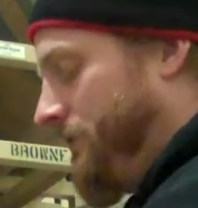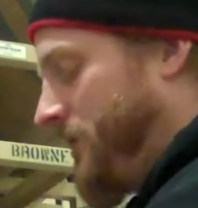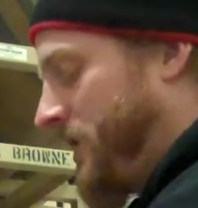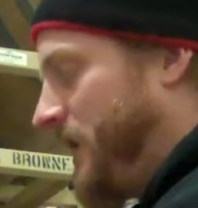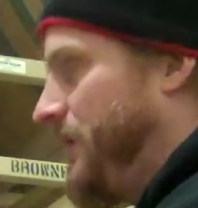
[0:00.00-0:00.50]

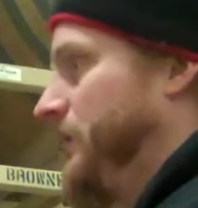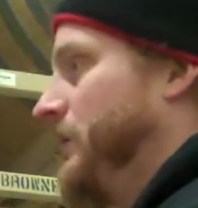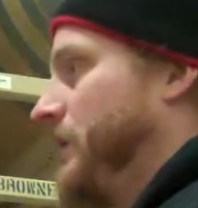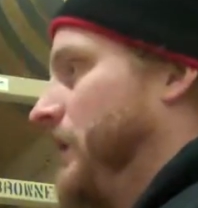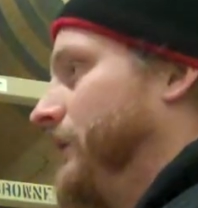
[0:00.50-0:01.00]

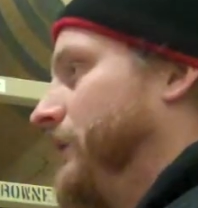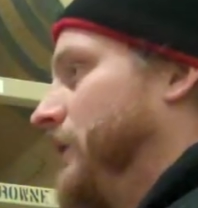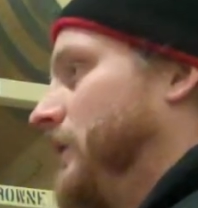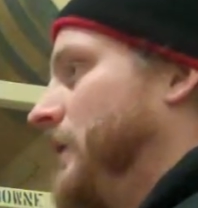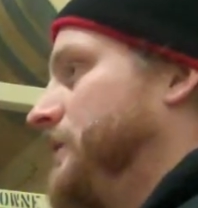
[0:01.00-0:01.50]
skinnier kind
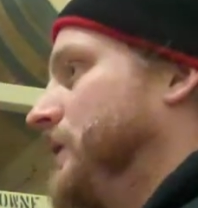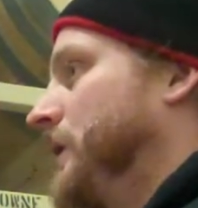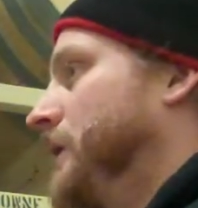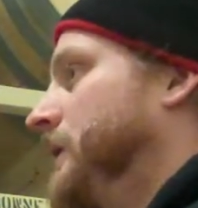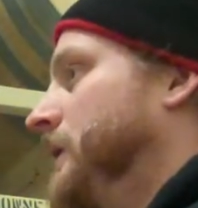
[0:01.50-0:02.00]
of
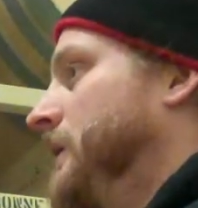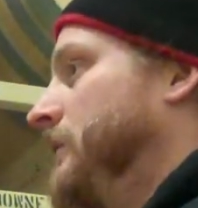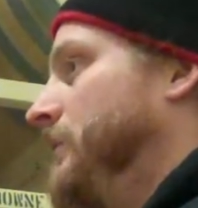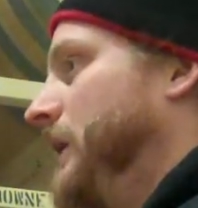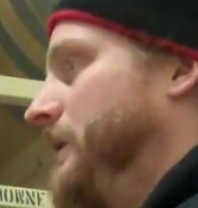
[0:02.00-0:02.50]
cluster,
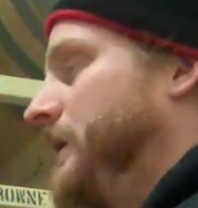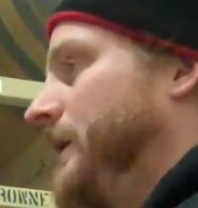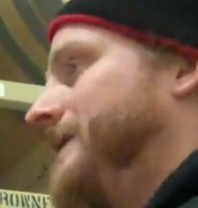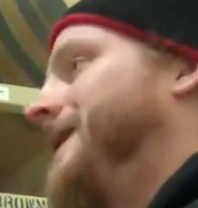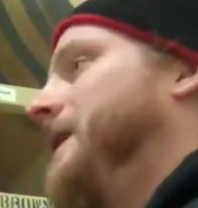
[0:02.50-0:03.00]
but
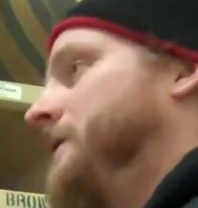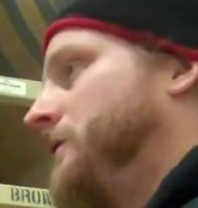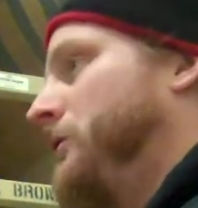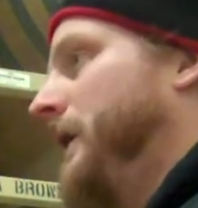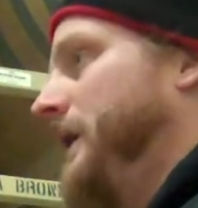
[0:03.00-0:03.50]
it's not as
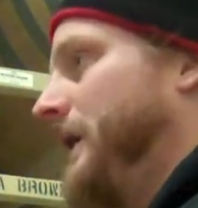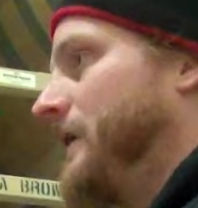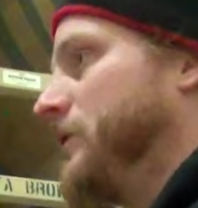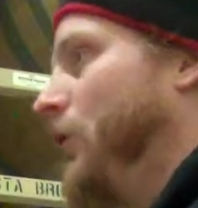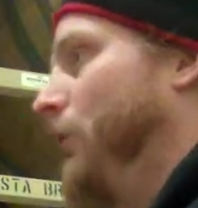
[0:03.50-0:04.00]
stringy, not as